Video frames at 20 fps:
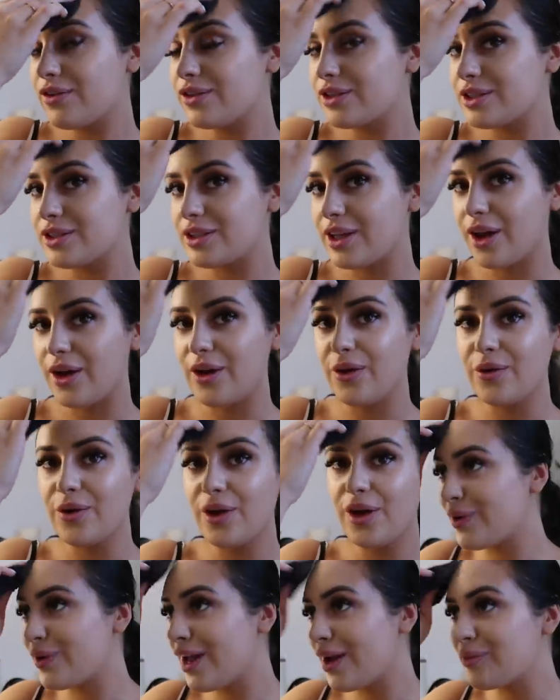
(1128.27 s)
so
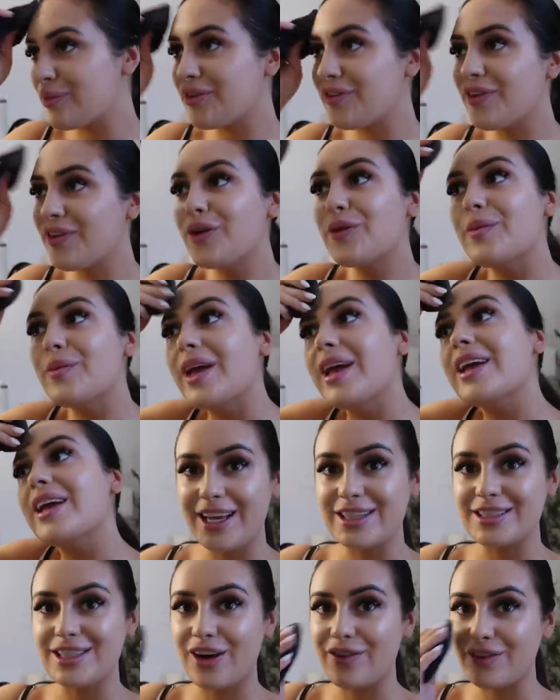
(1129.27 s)
while I'm filming
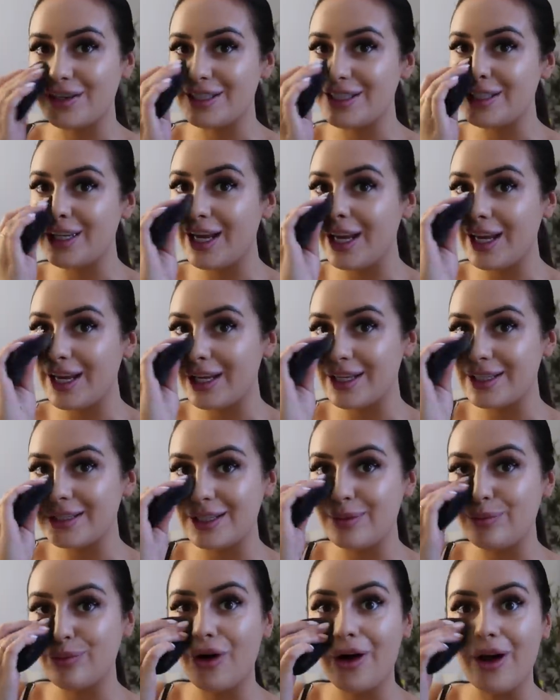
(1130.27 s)
it's like
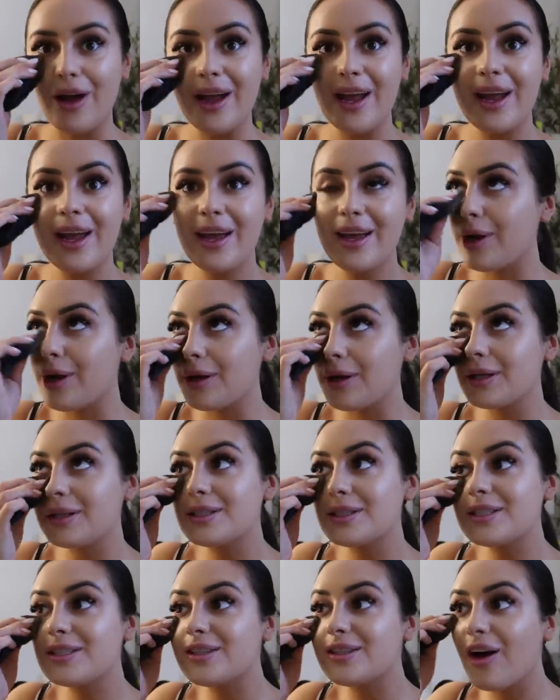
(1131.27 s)
ridiculously bright and I can
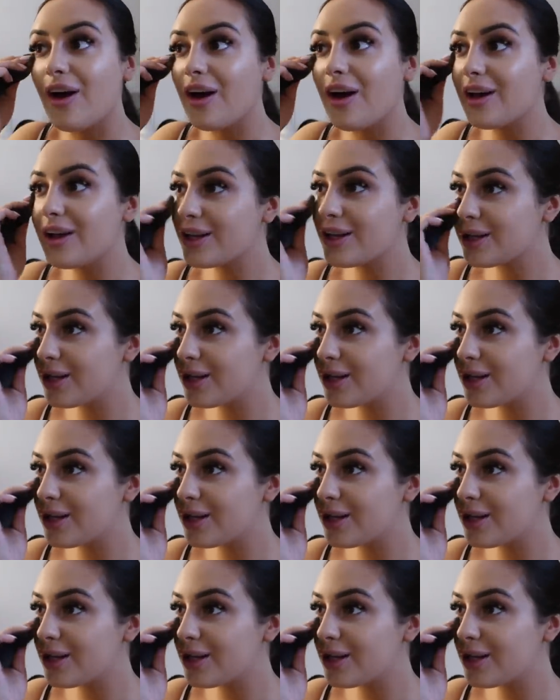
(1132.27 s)
start